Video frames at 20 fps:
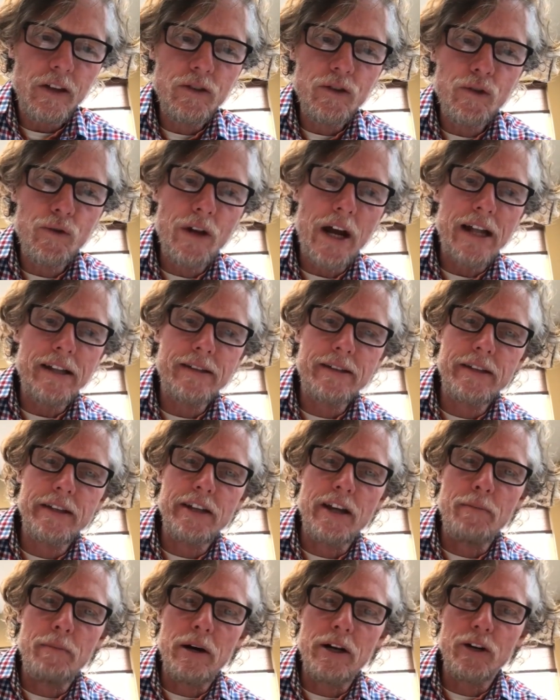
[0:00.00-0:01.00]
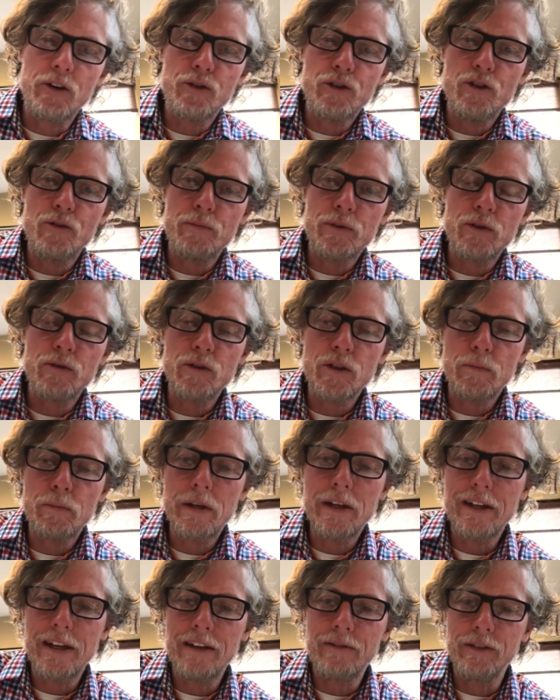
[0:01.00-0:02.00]
do not sit among groups who
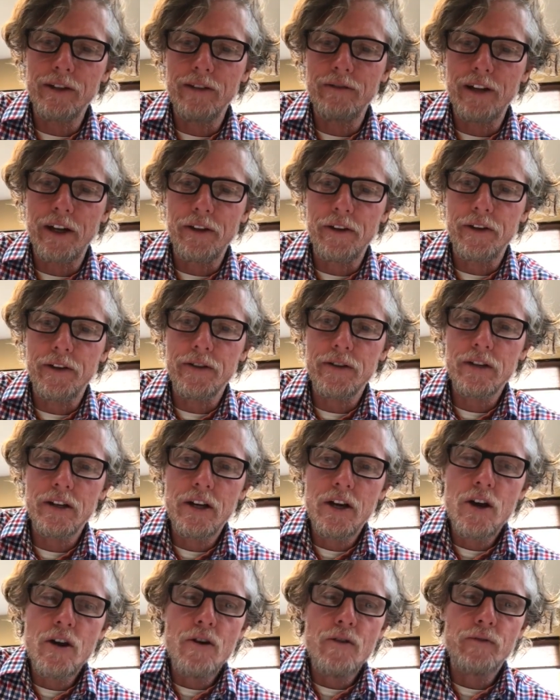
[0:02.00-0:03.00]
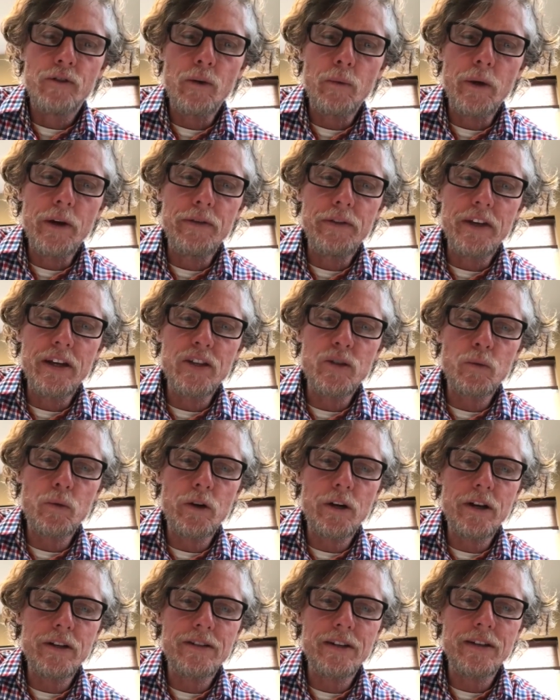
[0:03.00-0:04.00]
speak evil of others, for when these
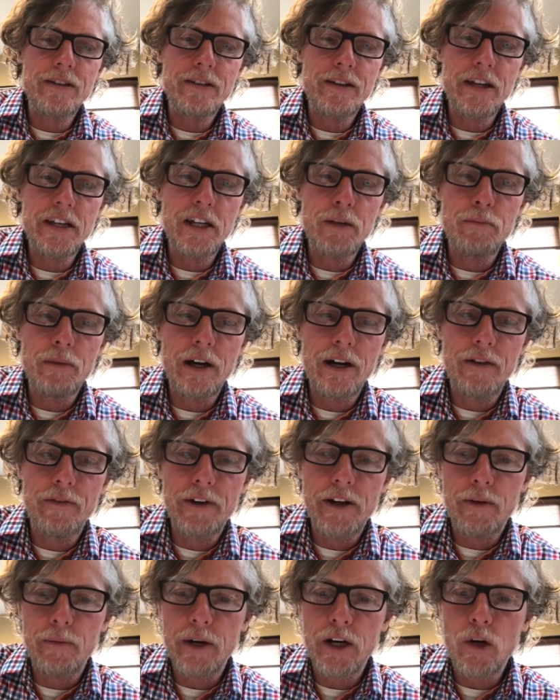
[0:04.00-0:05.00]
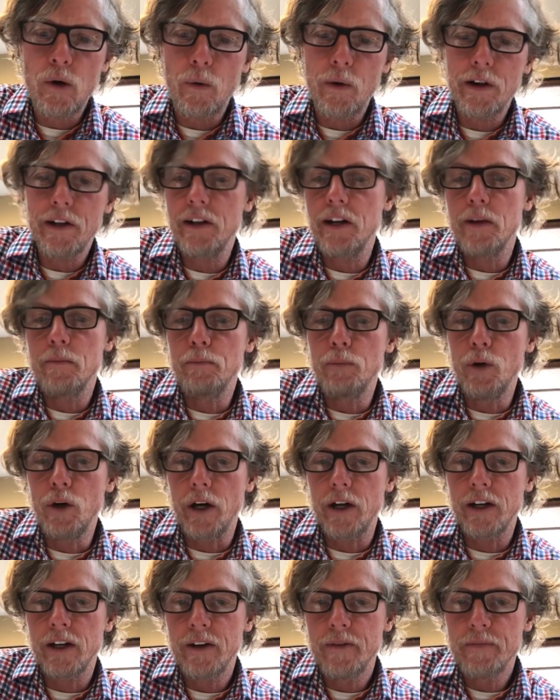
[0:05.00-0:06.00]
words ascend above, they are recorded in a
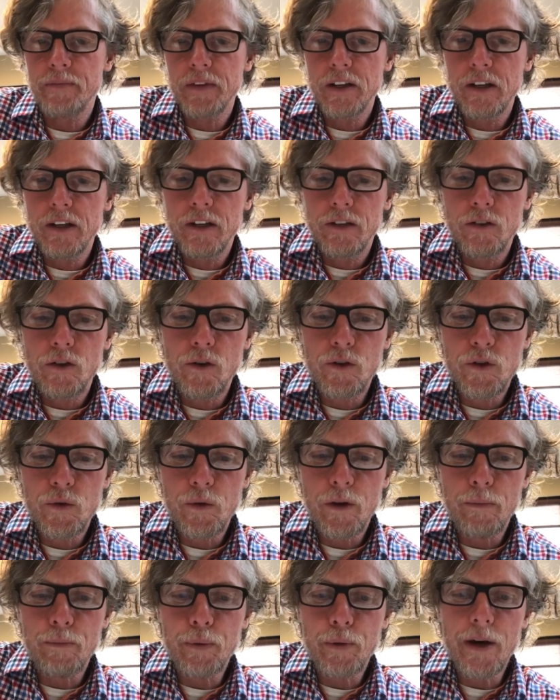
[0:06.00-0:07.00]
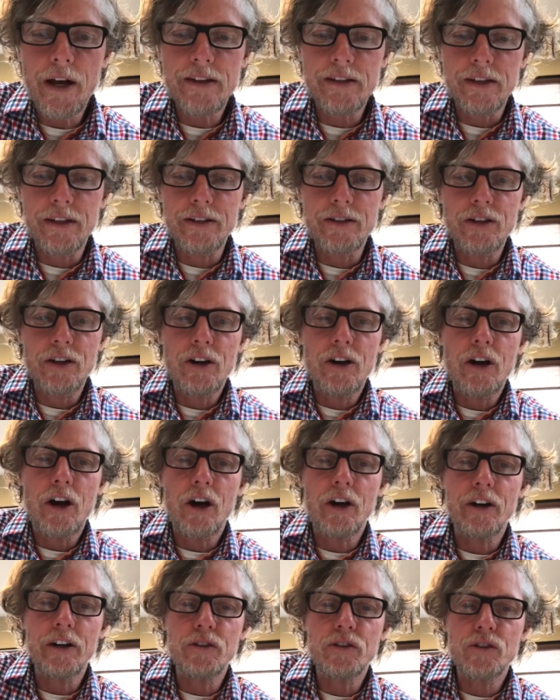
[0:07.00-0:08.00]
book. Those who are present
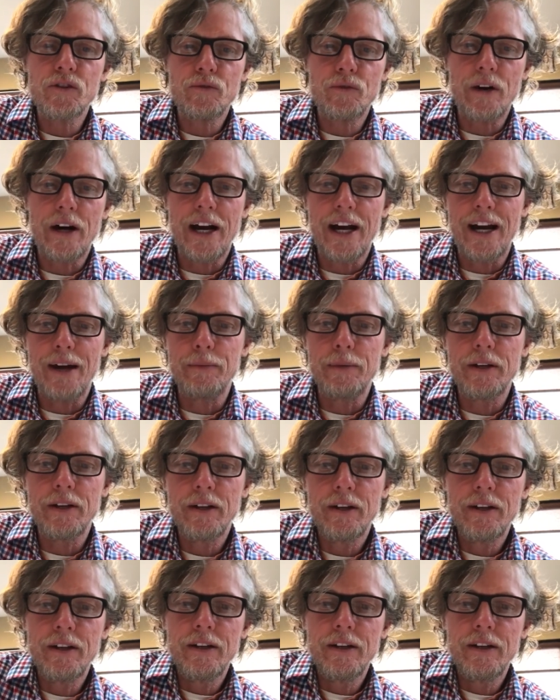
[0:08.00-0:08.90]
are inscribed